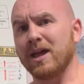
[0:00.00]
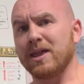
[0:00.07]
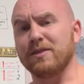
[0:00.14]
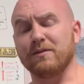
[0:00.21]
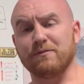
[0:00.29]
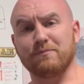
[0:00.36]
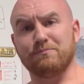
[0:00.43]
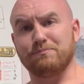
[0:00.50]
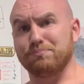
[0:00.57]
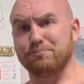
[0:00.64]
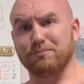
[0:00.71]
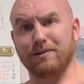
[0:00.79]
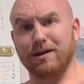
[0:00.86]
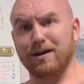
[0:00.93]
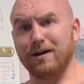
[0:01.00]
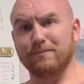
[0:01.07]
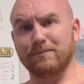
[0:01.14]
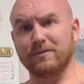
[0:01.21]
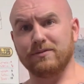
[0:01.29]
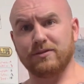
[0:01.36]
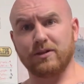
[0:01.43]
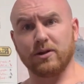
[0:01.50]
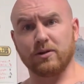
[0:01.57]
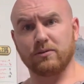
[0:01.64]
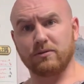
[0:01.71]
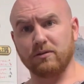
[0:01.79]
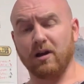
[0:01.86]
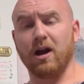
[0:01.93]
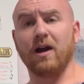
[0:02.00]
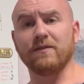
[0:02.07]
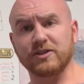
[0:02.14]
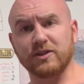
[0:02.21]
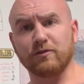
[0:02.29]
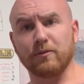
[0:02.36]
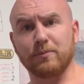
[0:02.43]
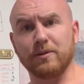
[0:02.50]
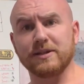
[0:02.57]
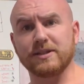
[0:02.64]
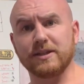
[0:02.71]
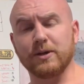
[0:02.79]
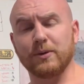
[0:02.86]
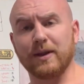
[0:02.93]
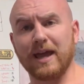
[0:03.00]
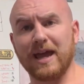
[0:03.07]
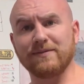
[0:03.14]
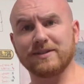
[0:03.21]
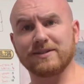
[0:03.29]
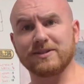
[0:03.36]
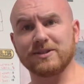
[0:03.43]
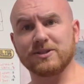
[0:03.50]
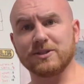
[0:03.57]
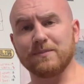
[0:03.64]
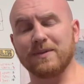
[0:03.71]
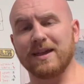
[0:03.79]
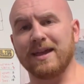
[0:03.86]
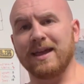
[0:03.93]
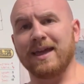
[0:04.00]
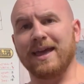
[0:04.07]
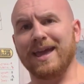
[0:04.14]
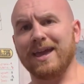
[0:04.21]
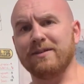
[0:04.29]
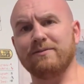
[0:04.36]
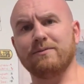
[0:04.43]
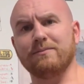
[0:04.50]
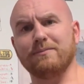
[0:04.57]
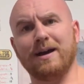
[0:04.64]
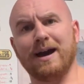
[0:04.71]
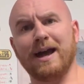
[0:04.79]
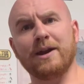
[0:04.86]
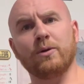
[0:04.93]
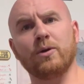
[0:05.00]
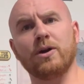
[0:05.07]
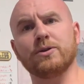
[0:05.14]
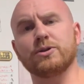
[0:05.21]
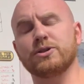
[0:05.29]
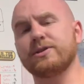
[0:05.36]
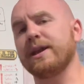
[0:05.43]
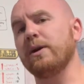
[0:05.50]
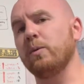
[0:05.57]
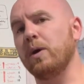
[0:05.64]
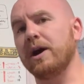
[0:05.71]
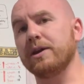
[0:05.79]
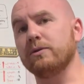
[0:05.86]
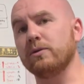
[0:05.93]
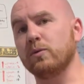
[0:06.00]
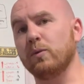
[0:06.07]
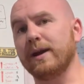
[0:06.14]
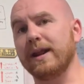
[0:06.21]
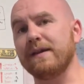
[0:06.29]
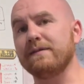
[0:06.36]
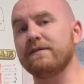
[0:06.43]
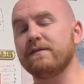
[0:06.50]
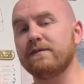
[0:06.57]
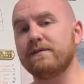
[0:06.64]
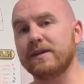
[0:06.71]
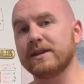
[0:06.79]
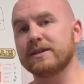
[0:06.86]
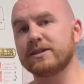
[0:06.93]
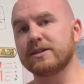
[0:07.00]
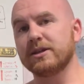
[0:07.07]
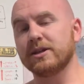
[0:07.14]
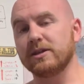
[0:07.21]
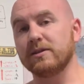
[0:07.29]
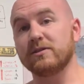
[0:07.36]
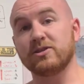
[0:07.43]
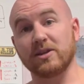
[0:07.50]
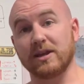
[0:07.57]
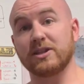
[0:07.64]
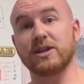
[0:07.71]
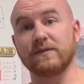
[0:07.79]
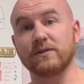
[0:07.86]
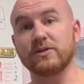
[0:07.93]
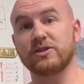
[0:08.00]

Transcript: They're obviously replacing the old Havak system, and I don't understand why you would want a fixed, it's like I